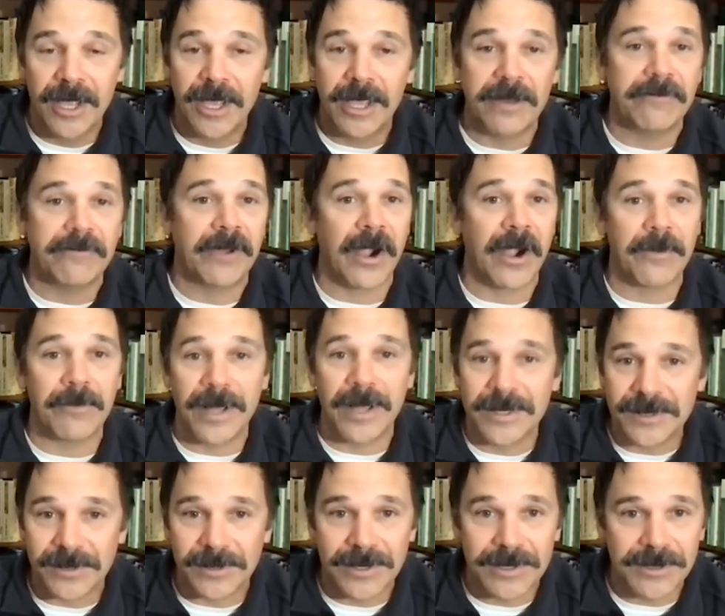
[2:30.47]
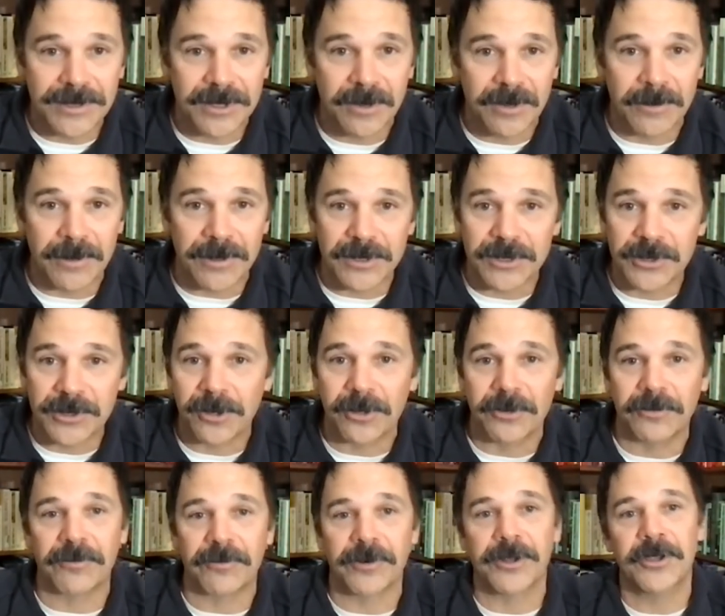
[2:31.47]
environmentalism, and the
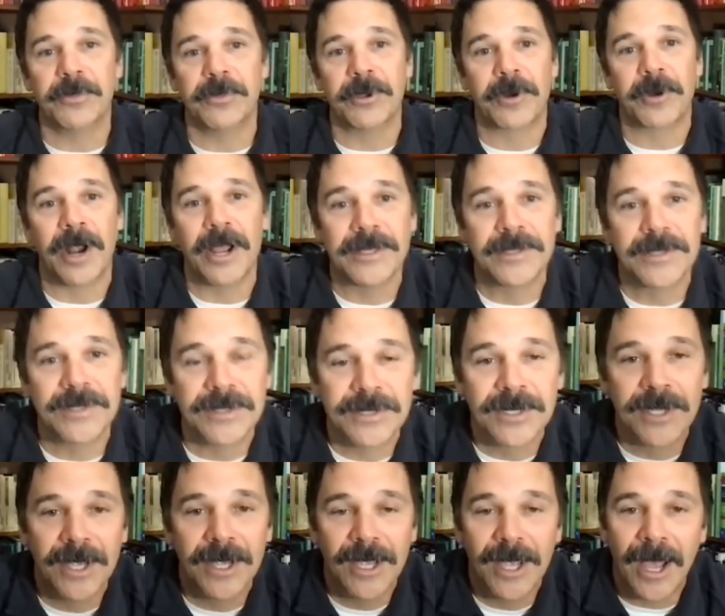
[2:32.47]
struggle for human rights.